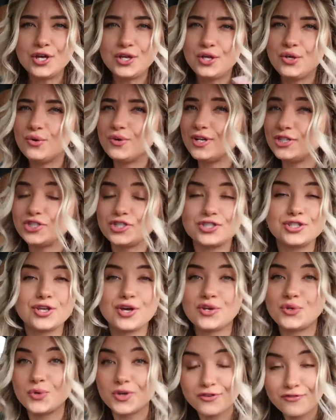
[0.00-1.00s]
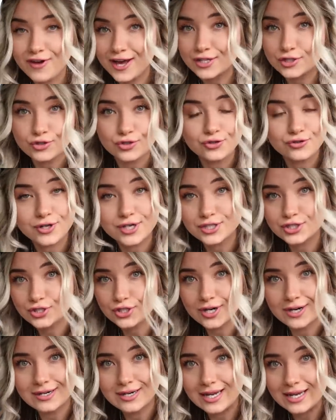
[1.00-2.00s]
you can just go to a fast food
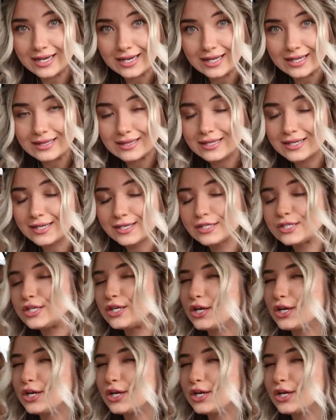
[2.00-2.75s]
restaurant and get these.